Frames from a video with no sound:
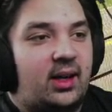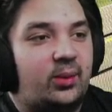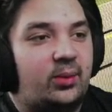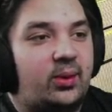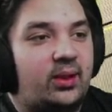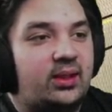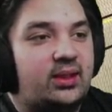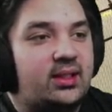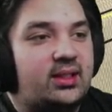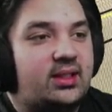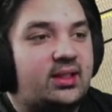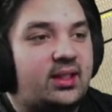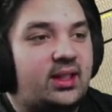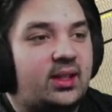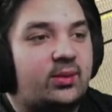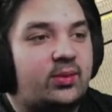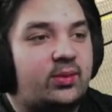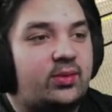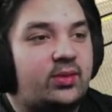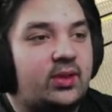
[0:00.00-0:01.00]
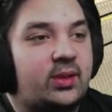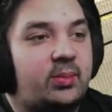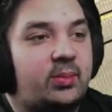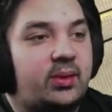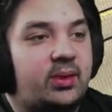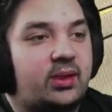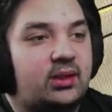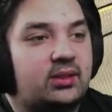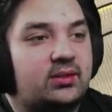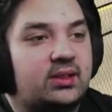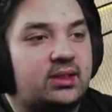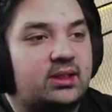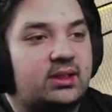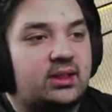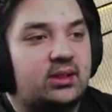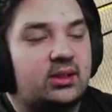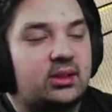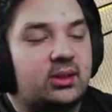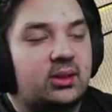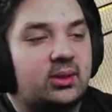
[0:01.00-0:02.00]
I wanted to see that flip in all of its
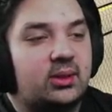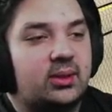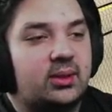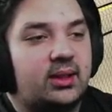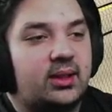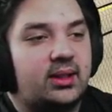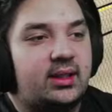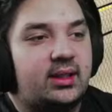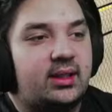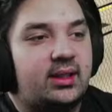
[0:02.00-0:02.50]
glory.